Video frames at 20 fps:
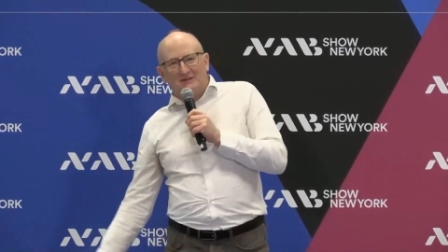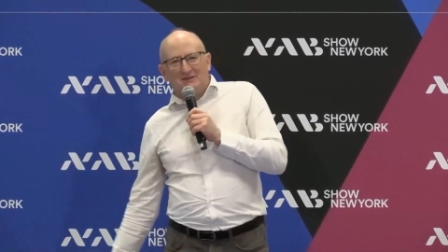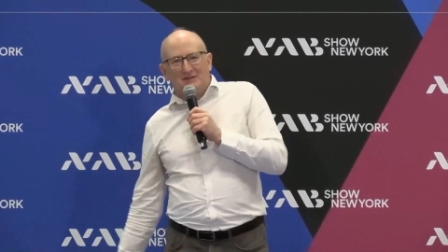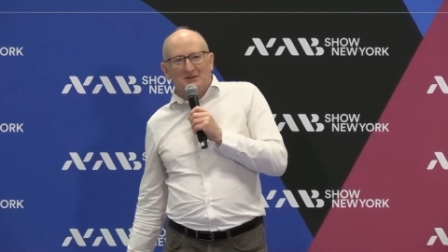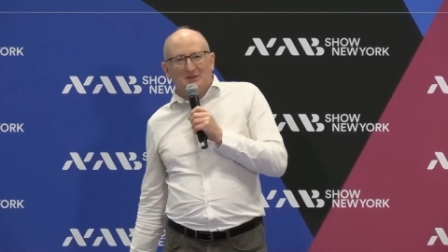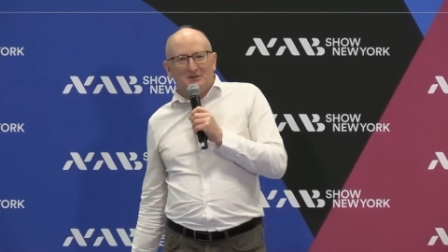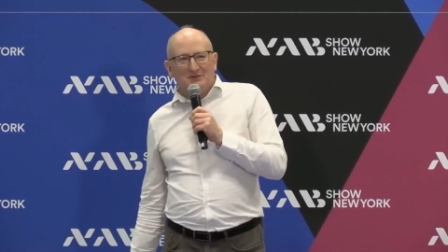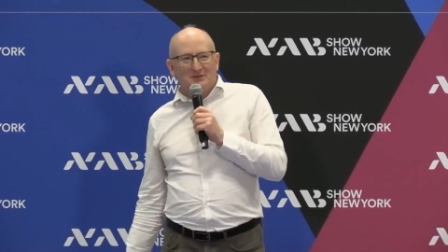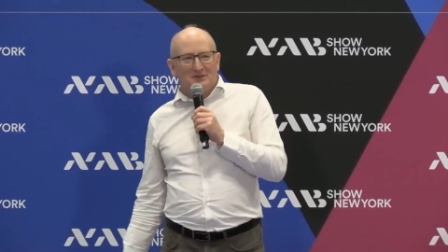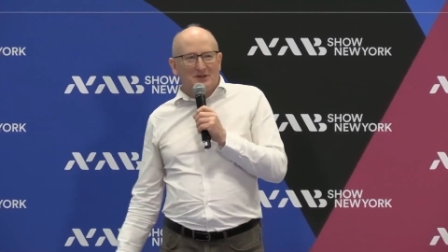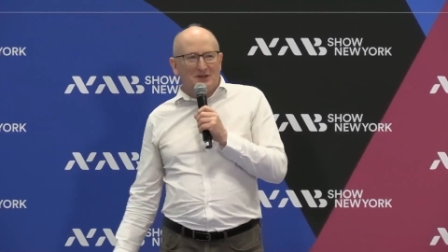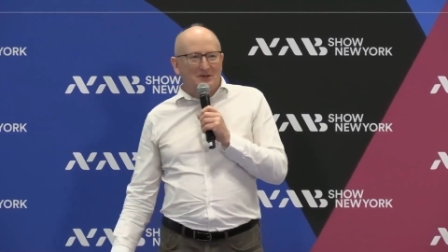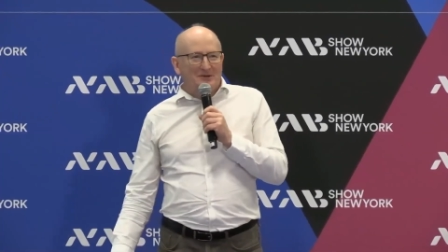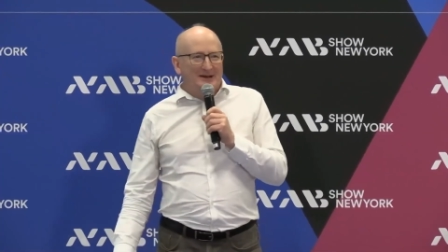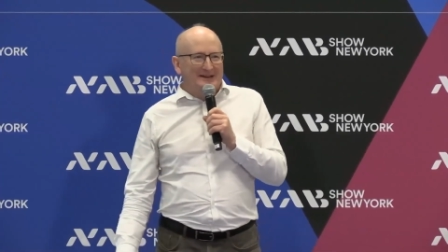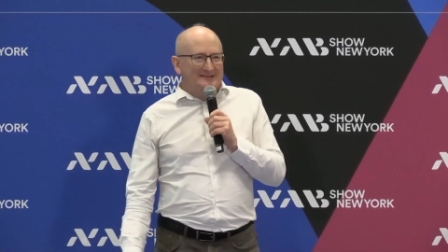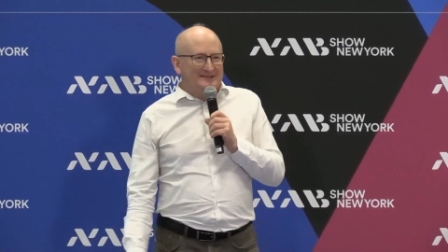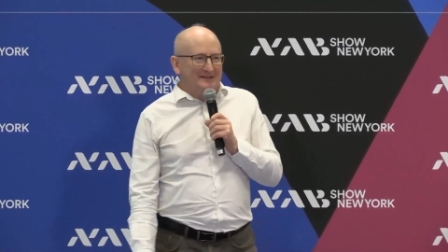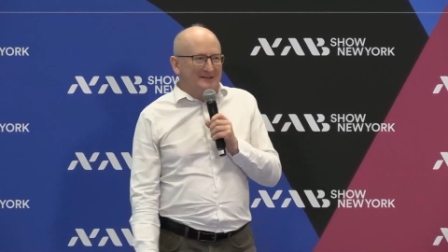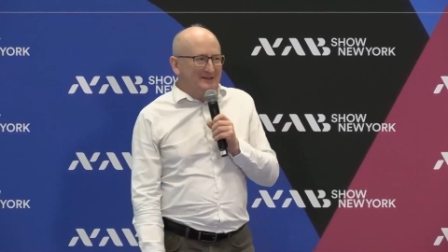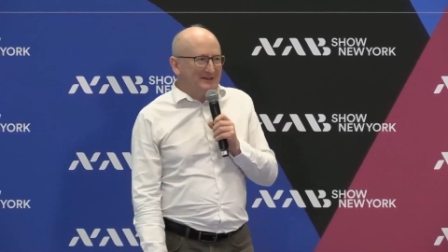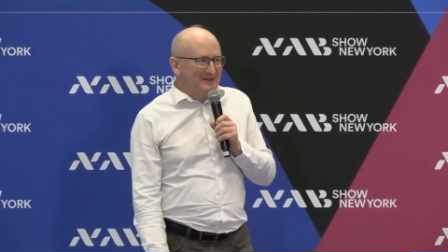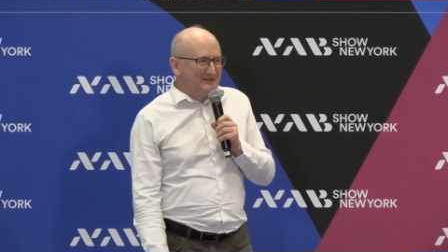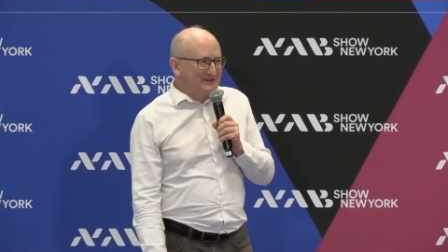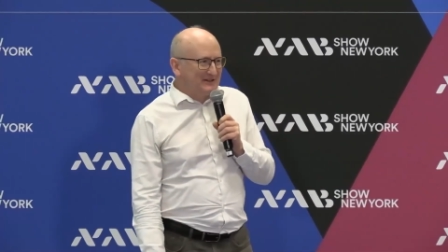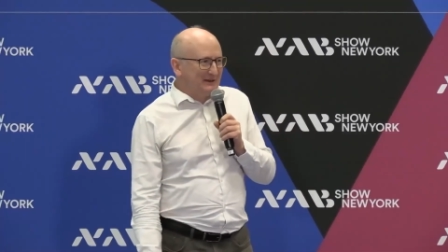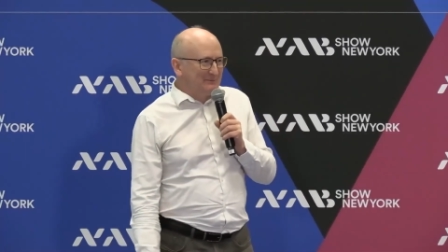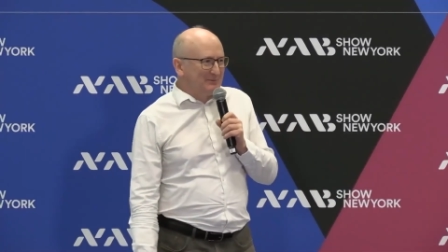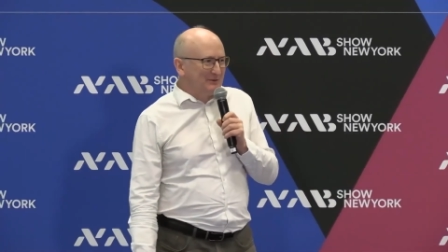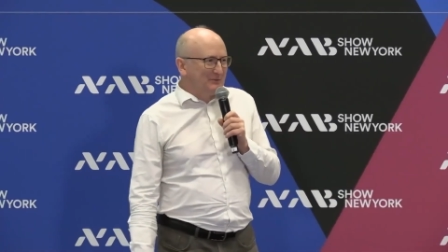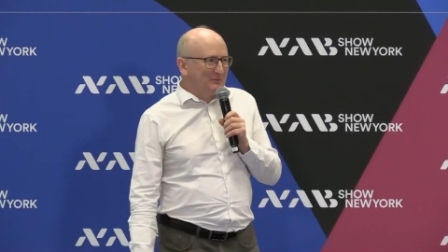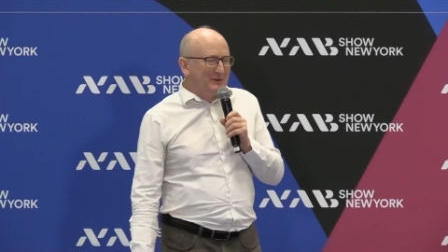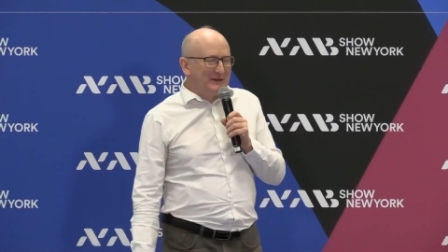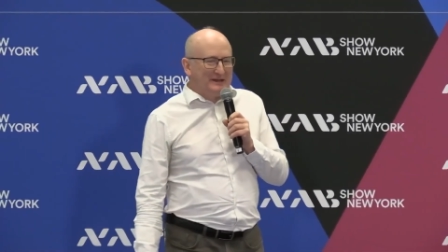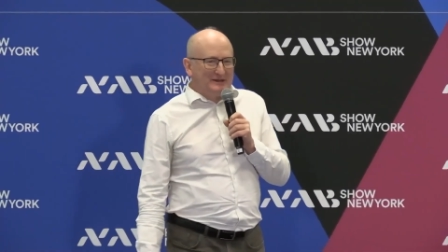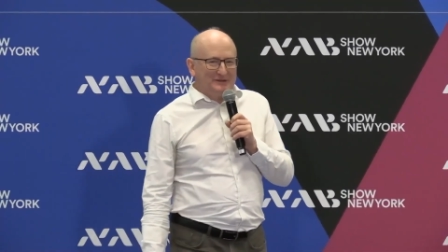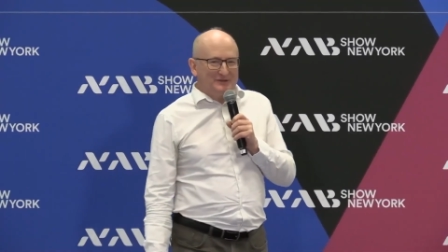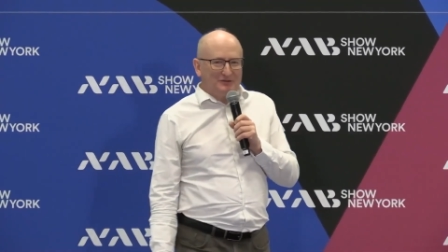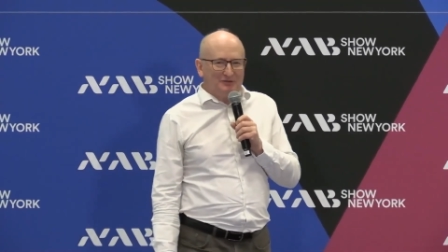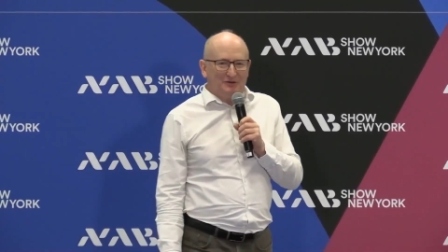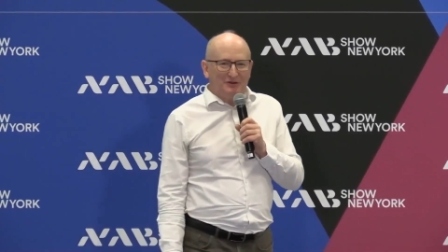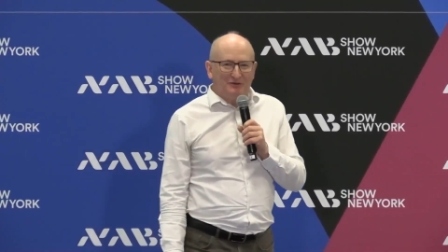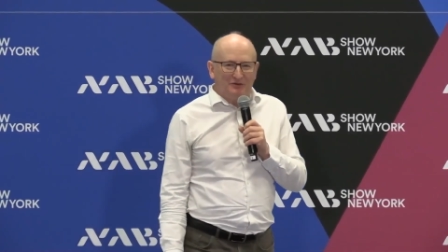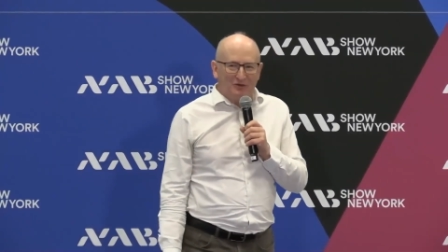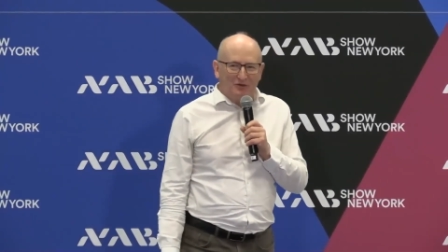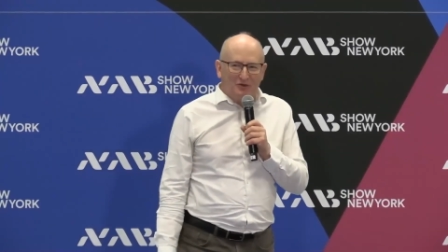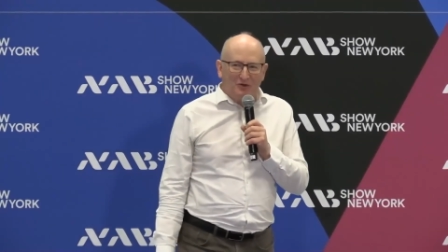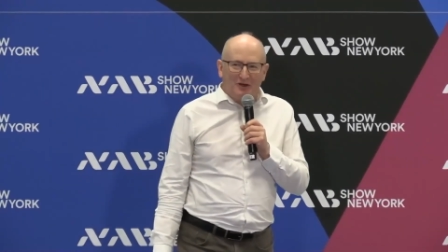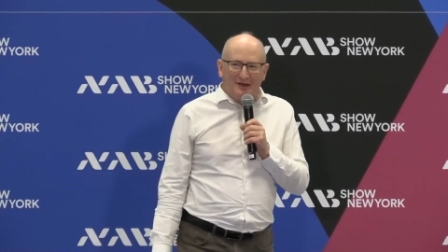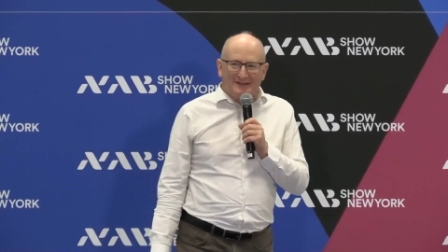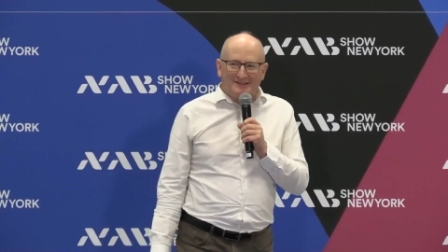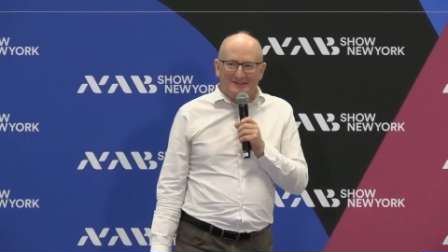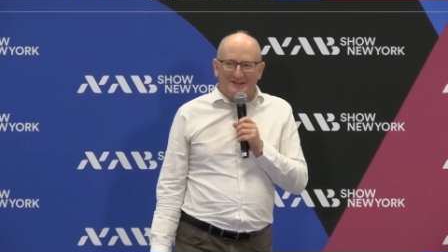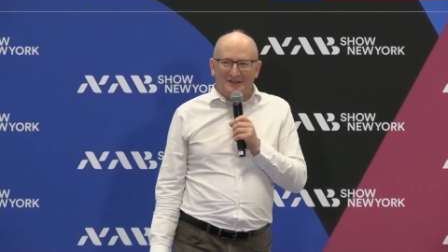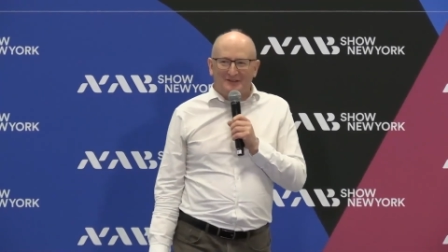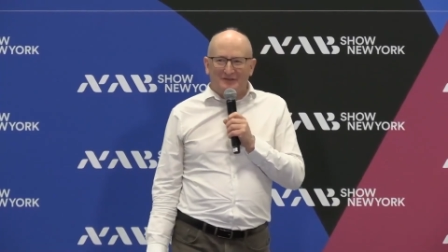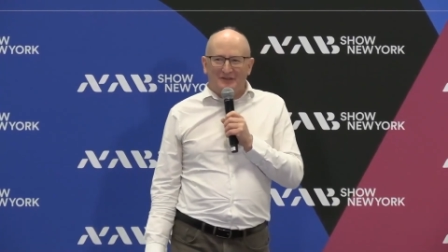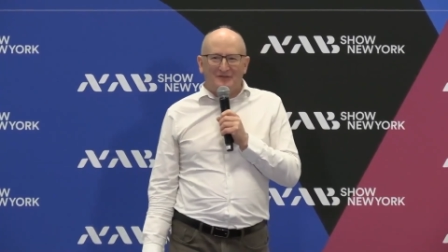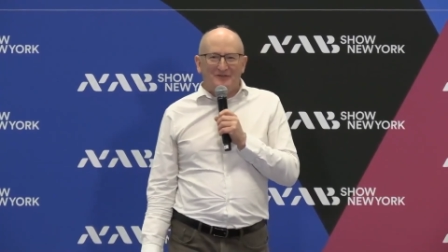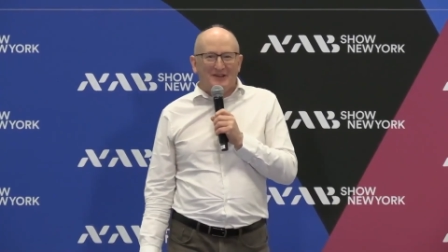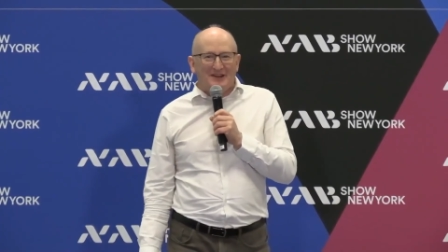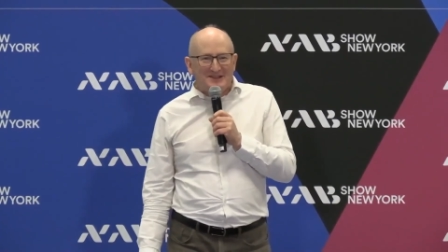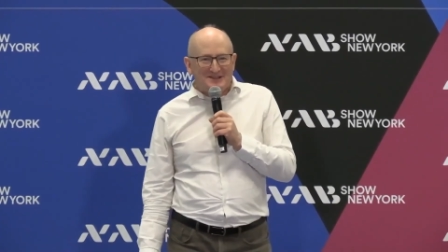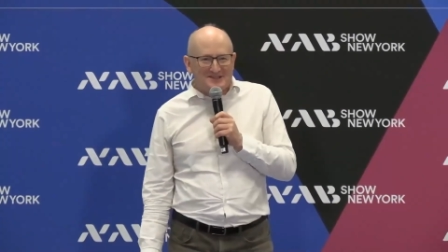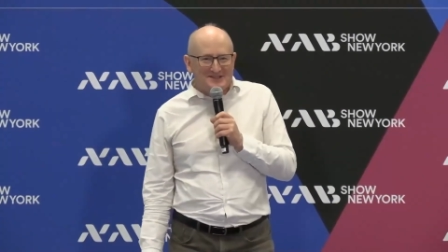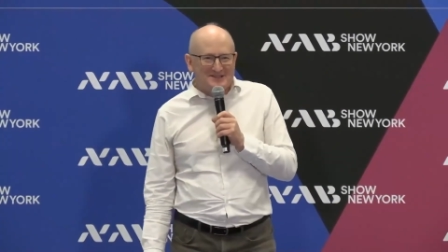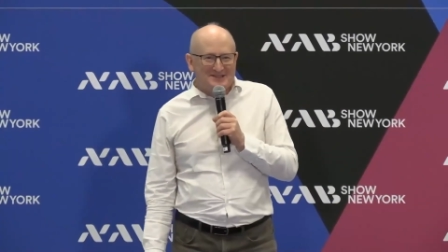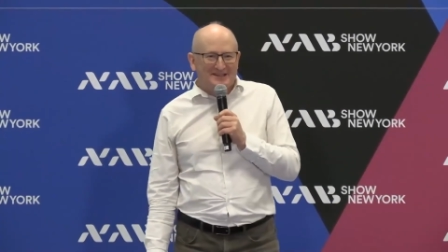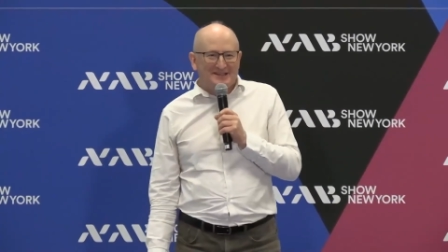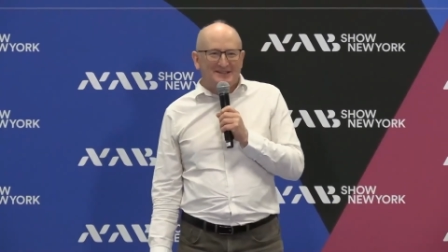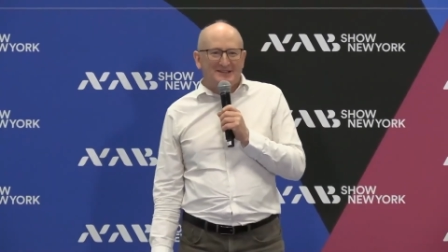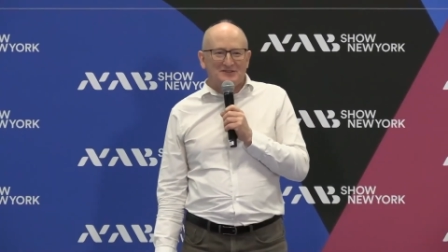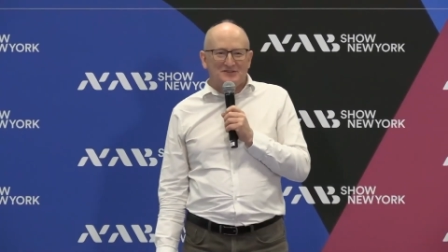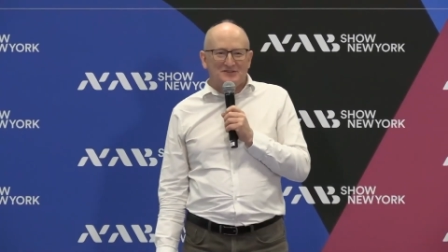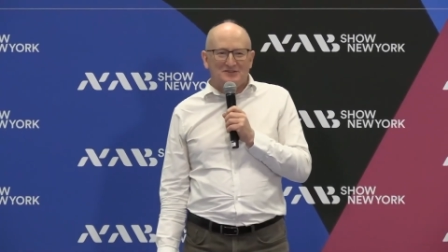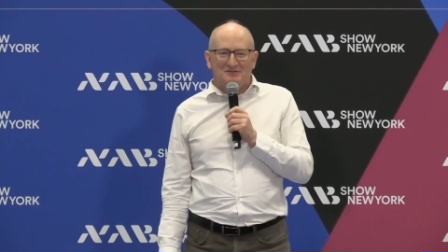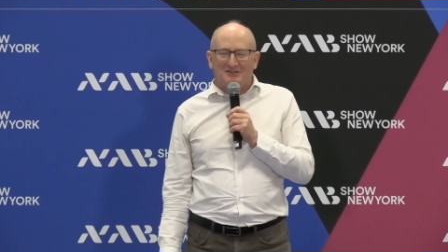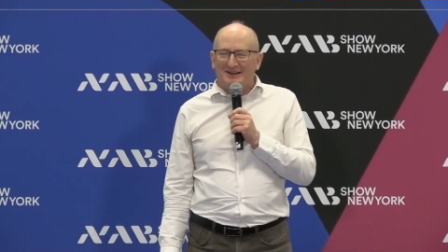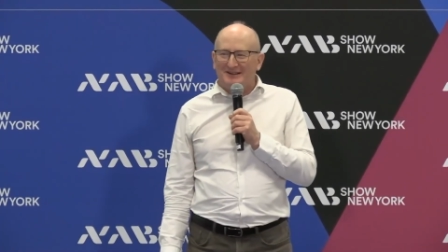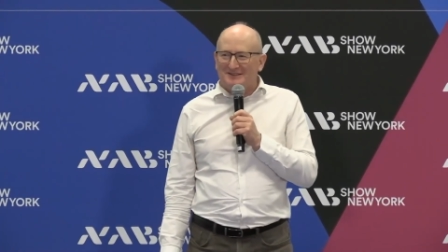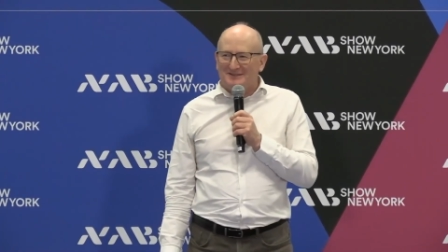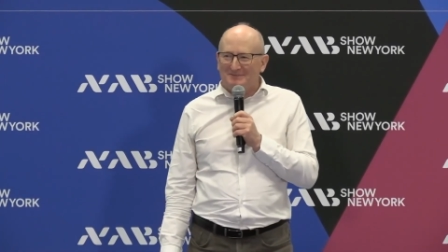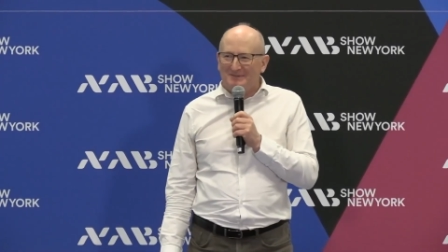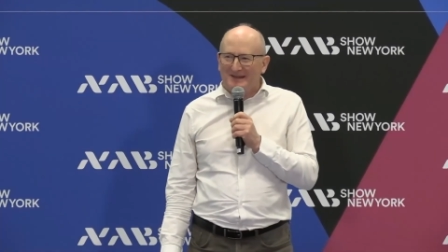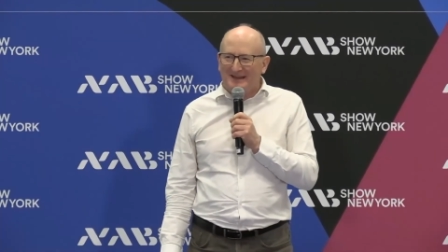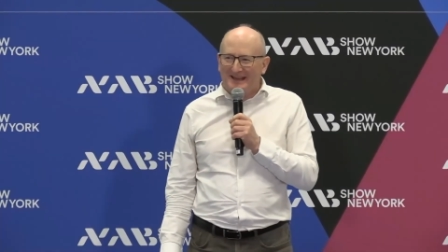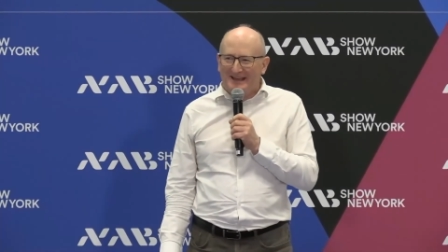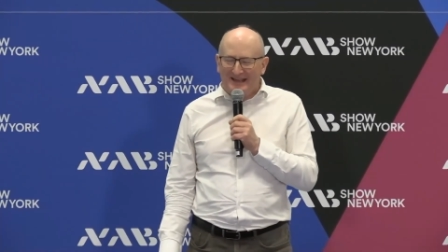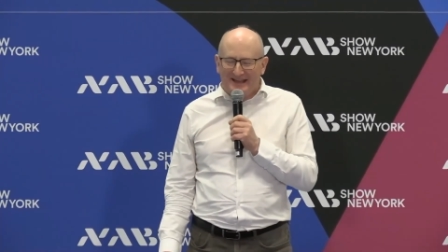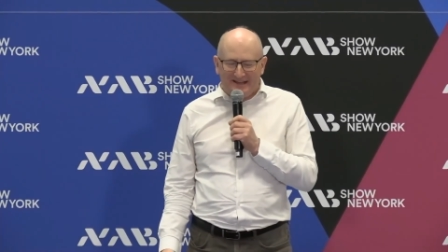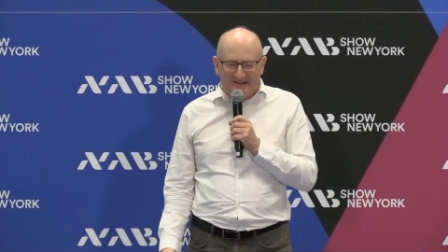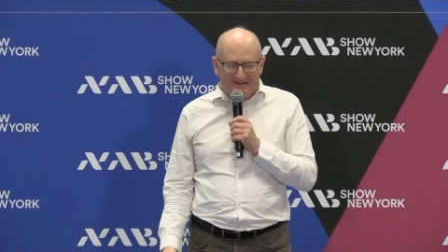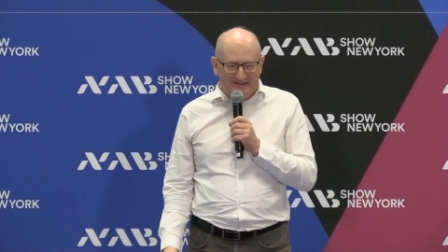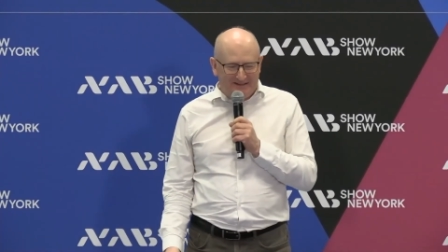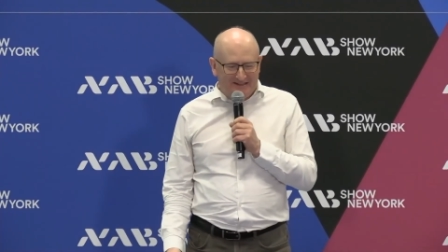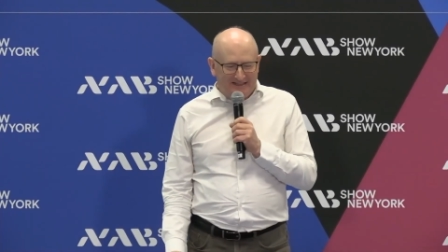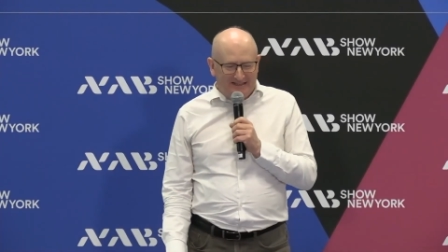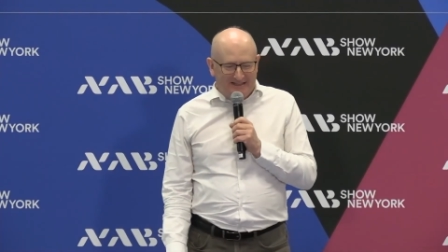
to the US the last couple of weeks for a variety of events, and it's great to be